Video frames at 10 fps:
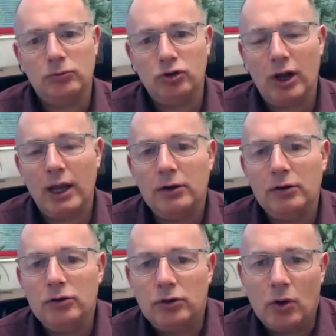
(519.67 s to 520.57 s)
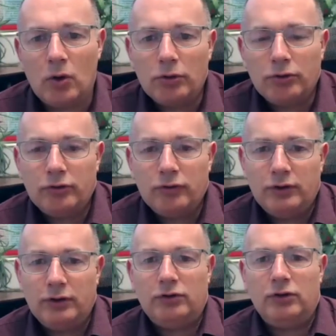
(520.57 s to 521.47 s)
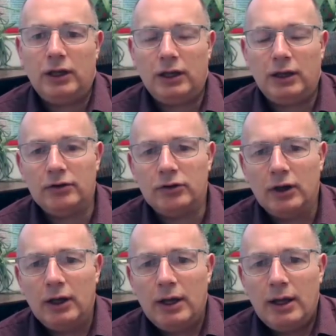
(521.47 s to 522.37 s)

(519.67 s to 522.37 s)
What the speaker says: change the course of disease.